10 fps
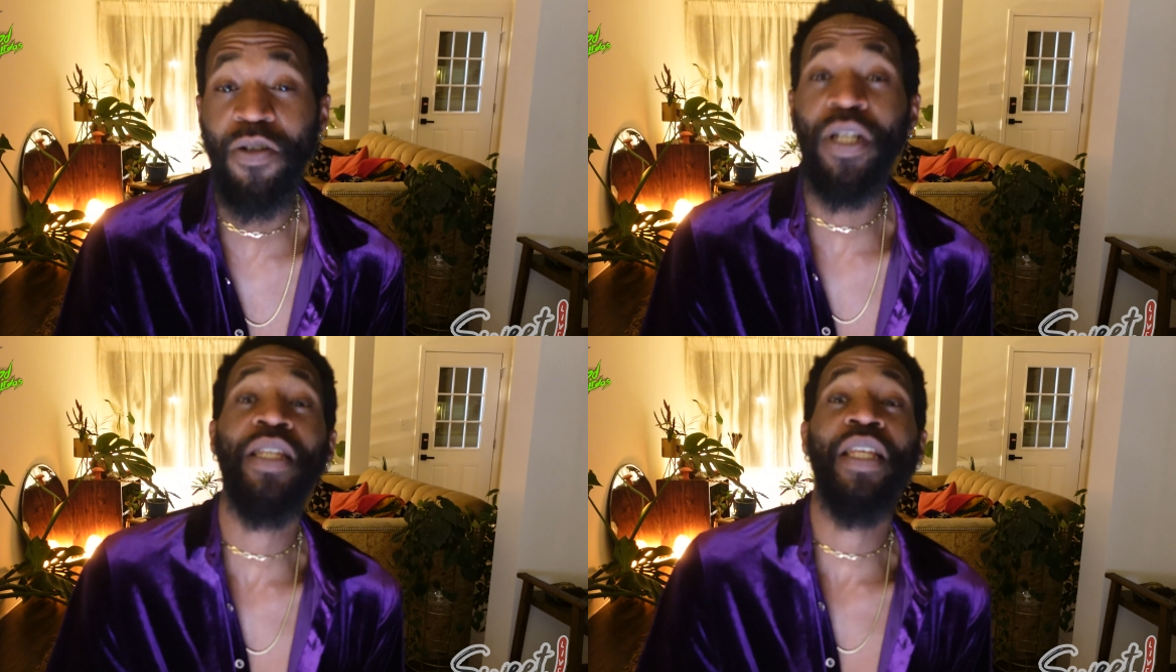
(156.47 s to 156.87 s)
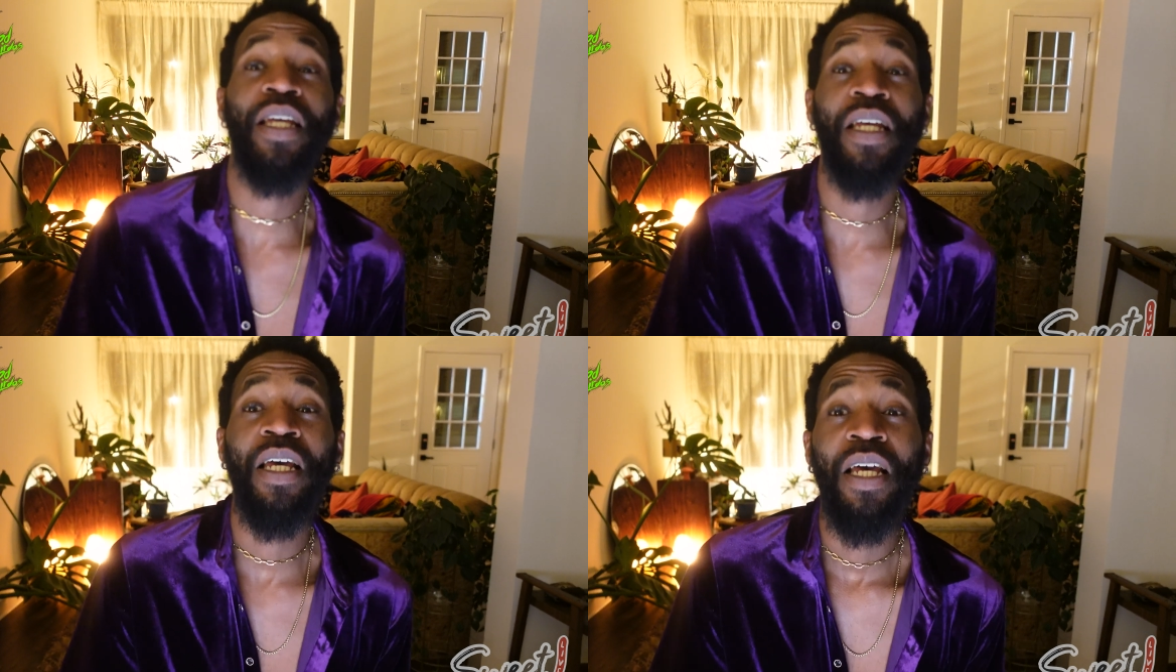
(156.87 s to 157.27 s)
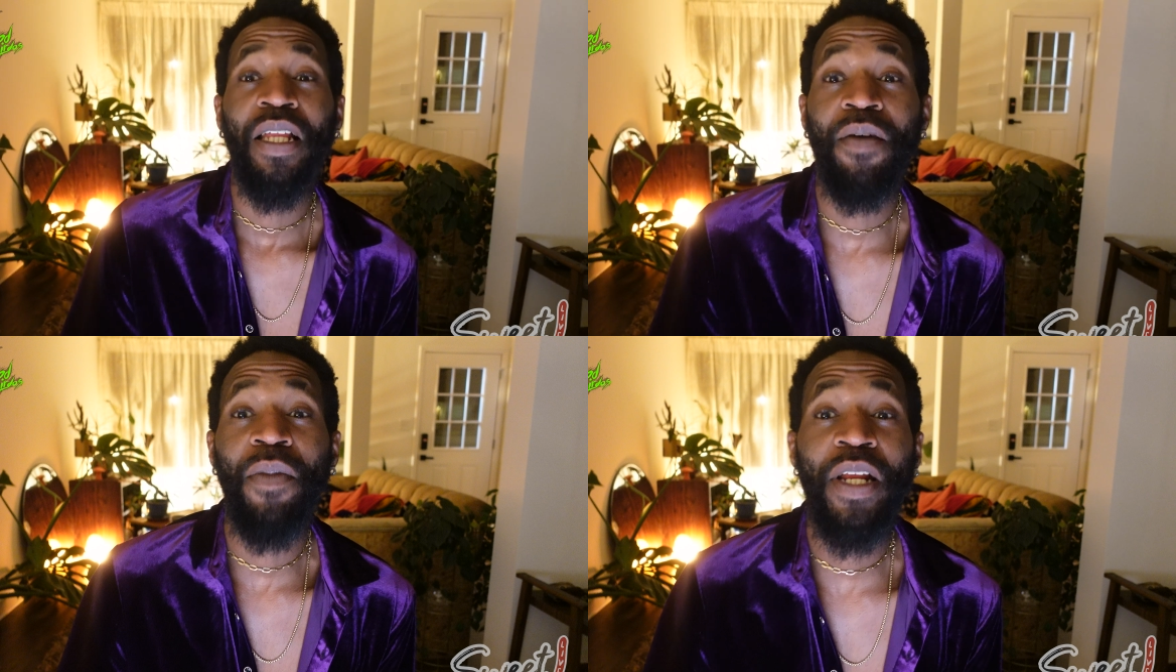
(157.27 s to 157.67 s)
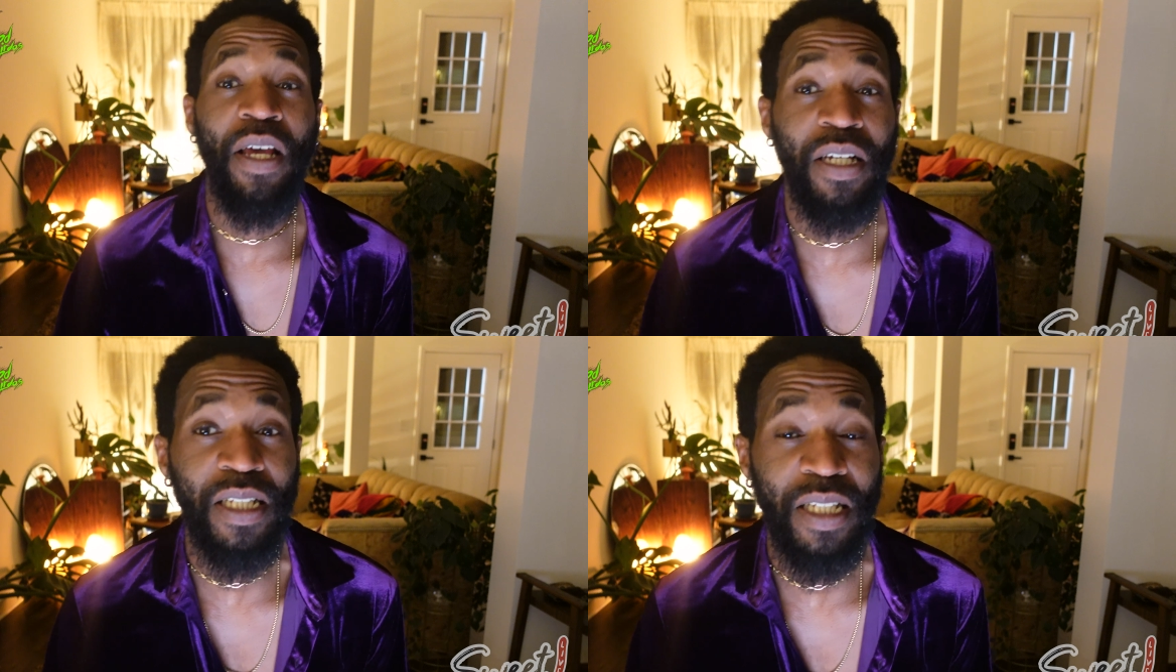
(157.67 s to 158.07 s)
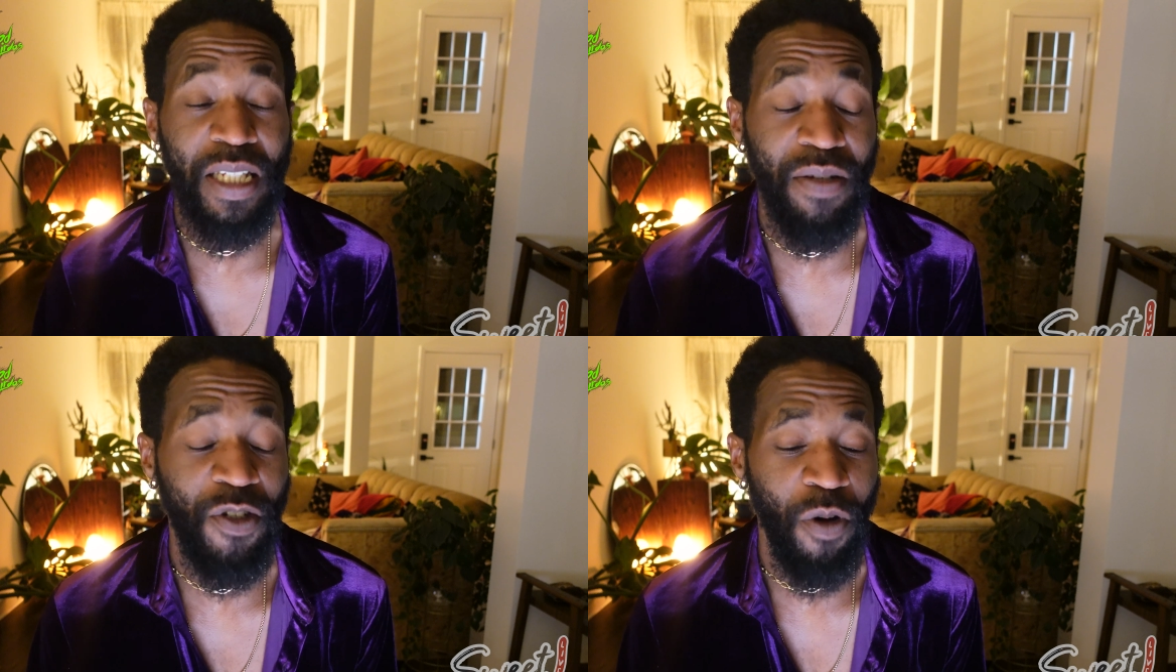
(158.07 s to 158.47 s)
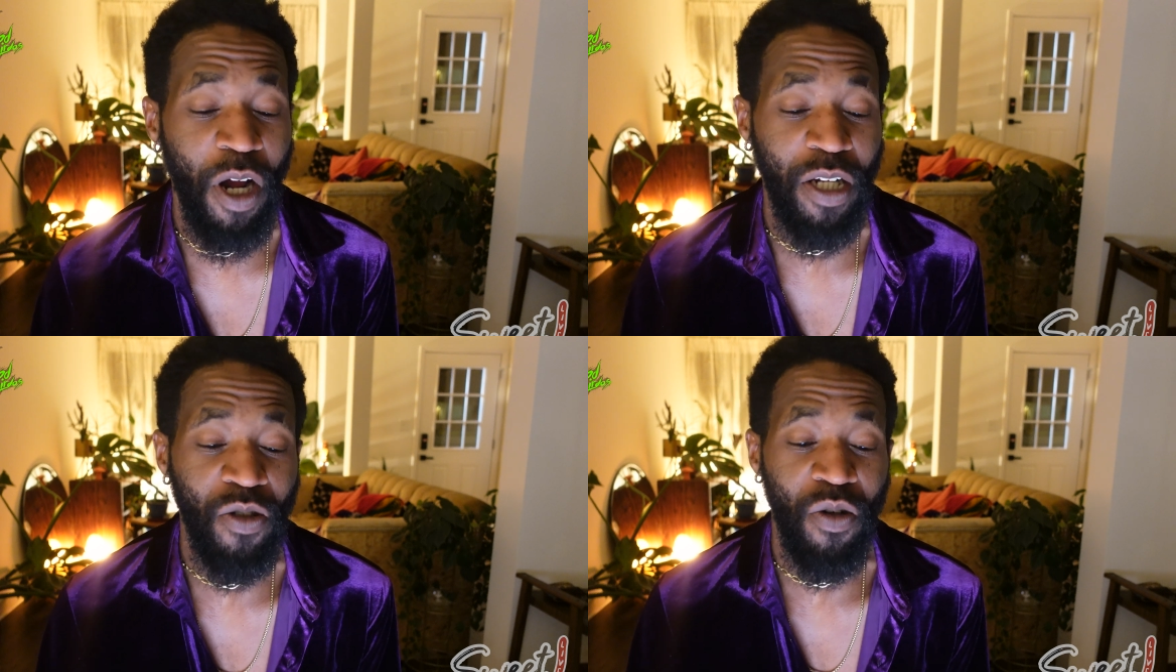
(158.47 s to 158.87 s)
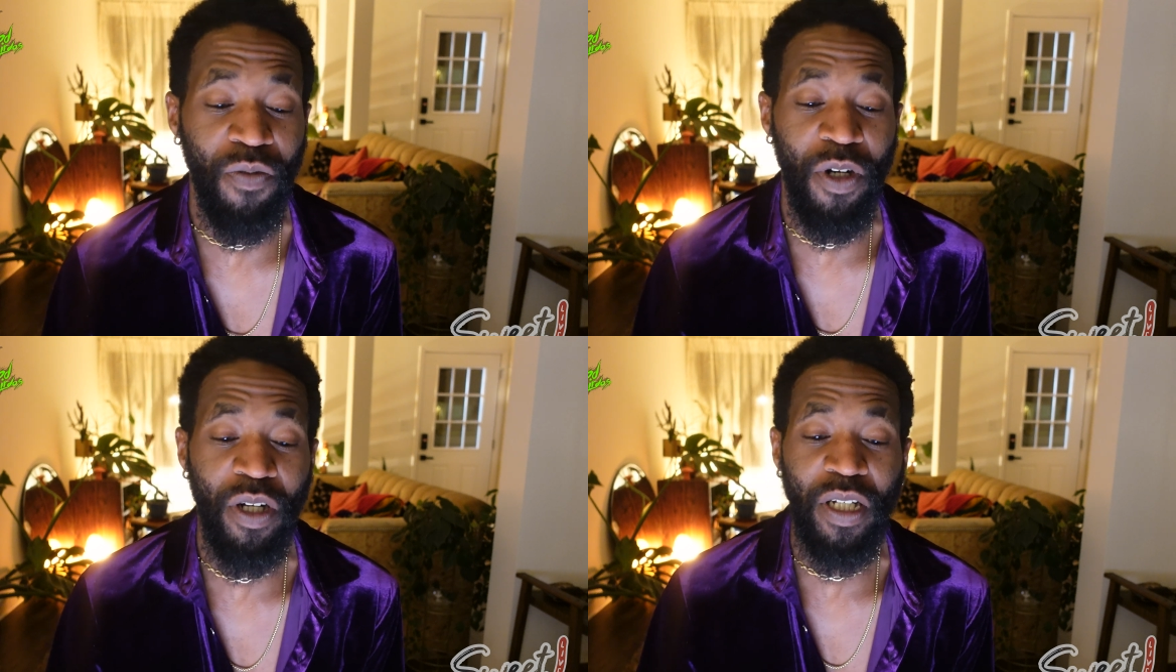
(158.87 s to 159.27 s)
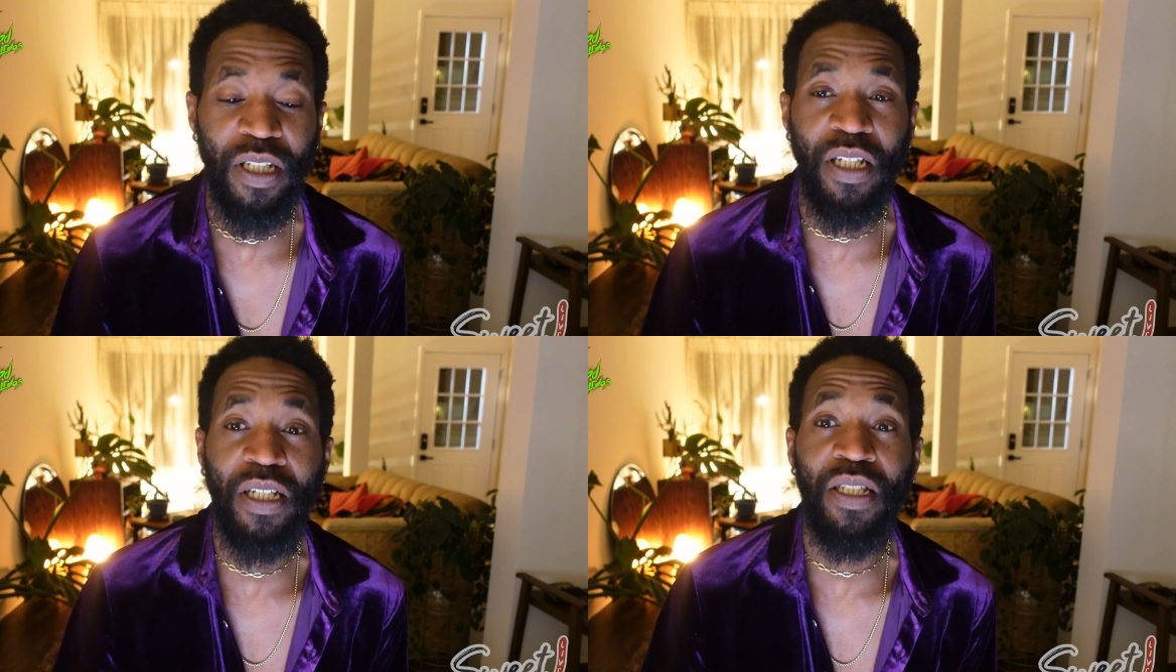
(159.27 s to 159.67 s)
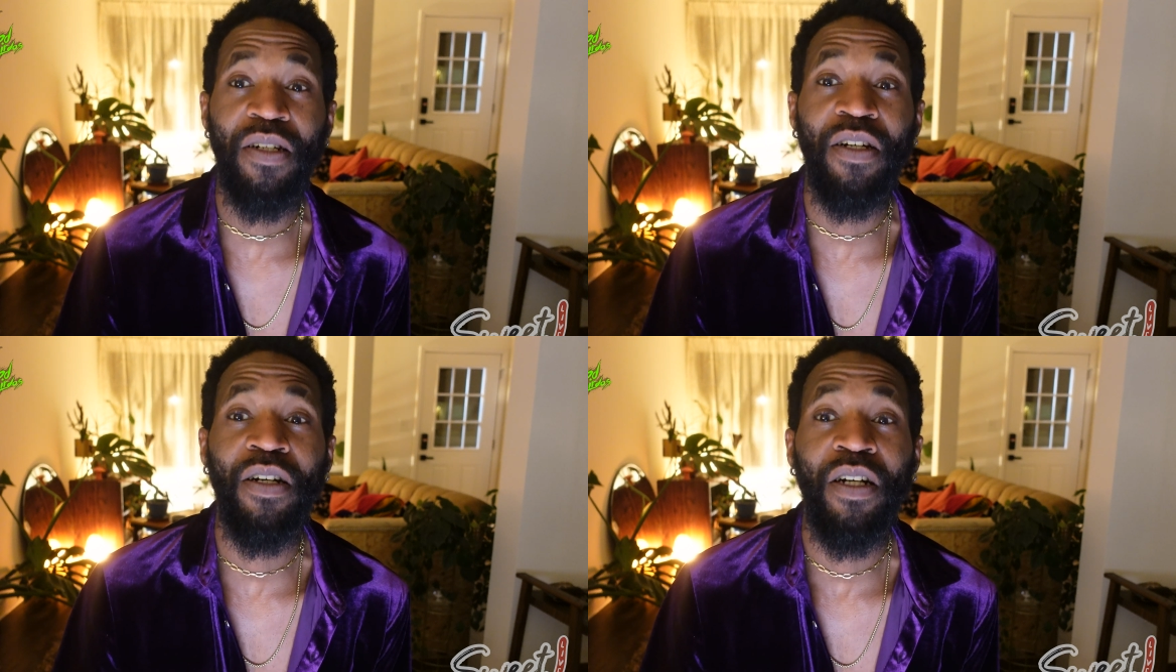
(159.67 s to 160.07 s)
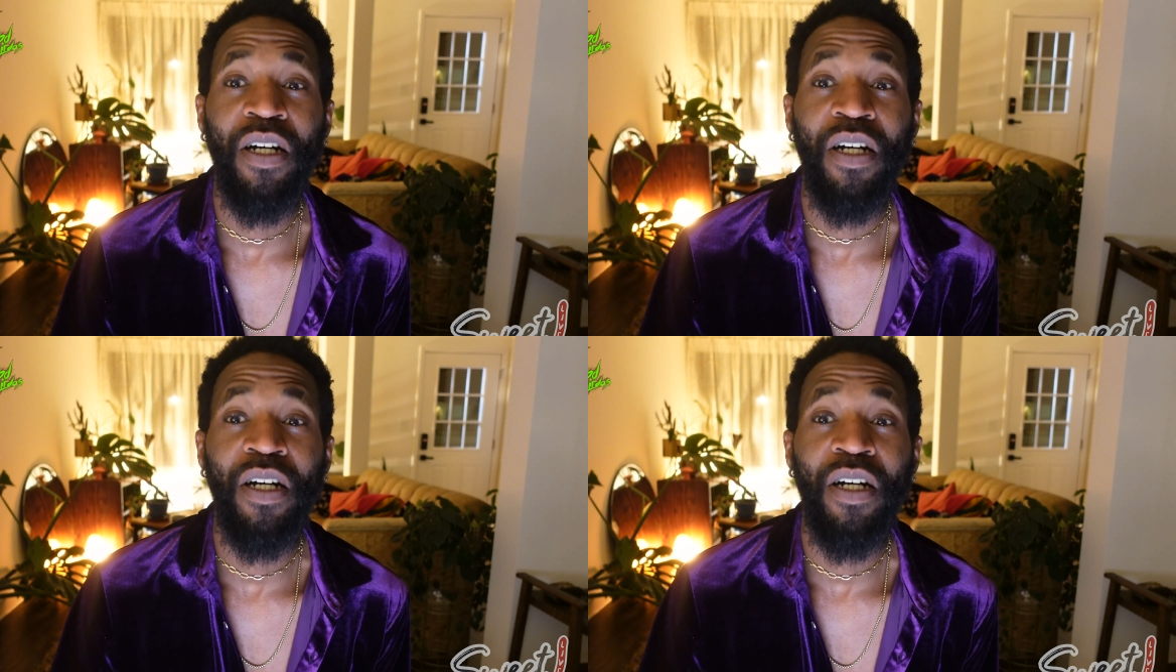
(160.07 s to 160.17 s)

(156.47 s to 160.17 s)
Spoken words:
or anything that may not seem derogatory, but it's a